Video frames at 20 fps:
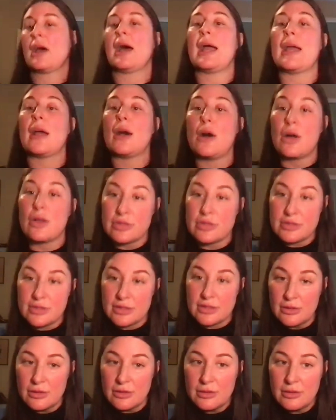I
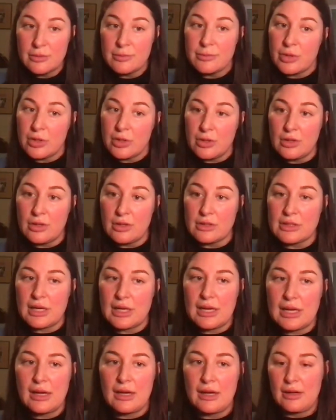also pulled
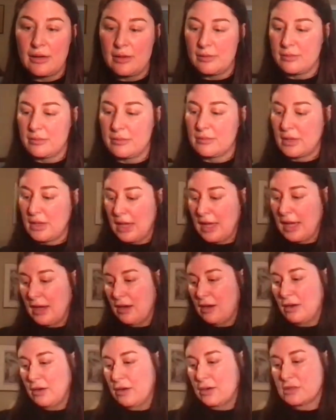
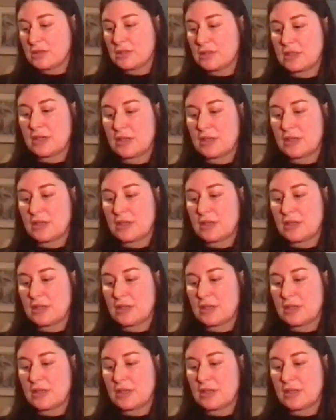out